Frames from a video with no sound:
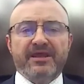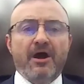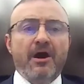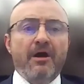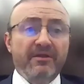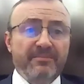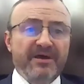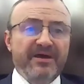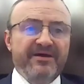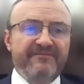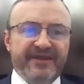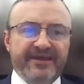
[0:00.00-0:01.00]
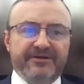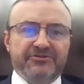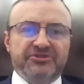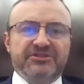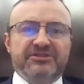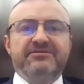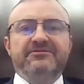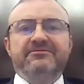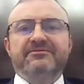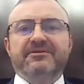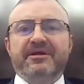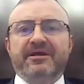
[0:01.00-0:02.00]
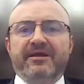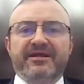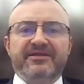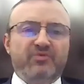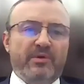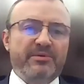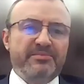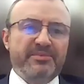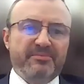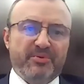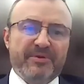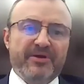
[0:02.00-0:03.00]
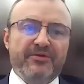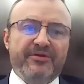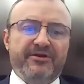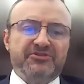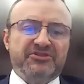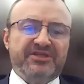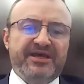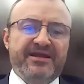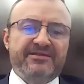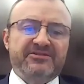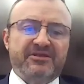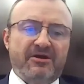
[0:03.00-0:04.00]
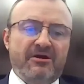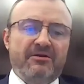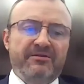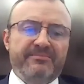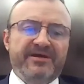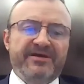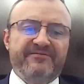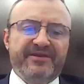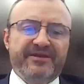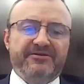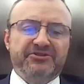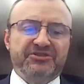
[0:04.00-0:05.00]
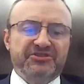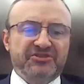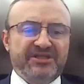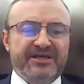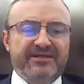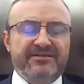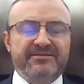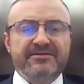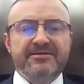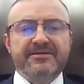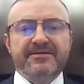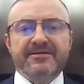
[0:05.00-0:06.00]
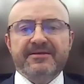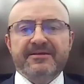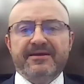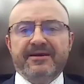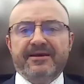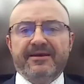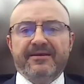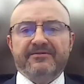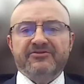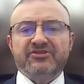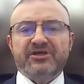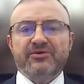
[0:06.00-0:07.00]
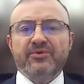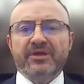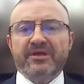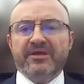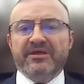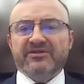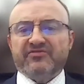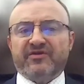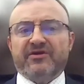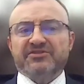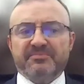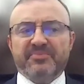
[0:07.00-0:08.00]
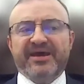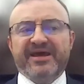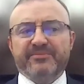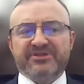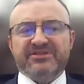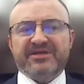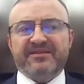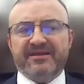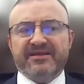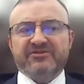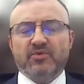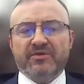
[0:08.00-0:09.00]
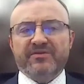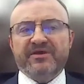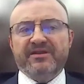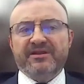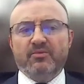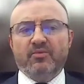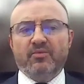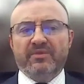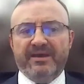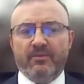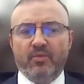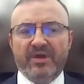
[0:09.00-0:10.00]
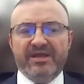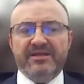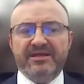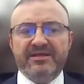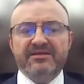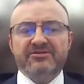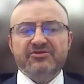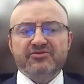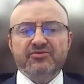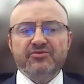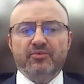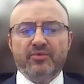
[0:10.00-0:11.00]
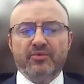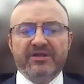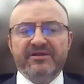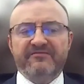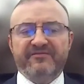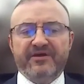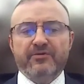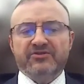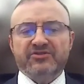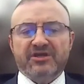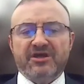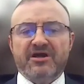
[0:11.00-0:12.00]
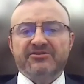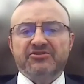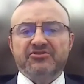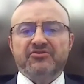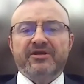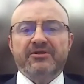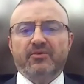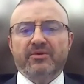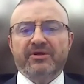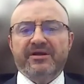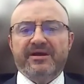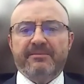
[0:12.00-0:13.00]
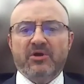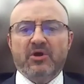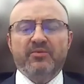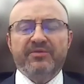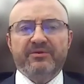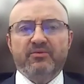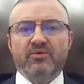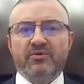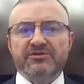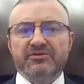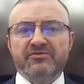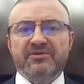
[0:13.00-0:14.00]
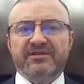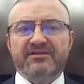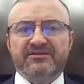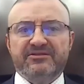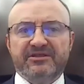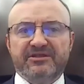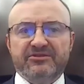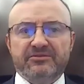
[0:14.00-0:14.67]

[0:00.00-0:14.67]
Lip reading: the all above energy. And that's what we've been promoting in our state as an all above energy state. And so as far as impediments, I think that's one thing that we need to really focus and concentrate on. And I'm hoping that we're going to do that this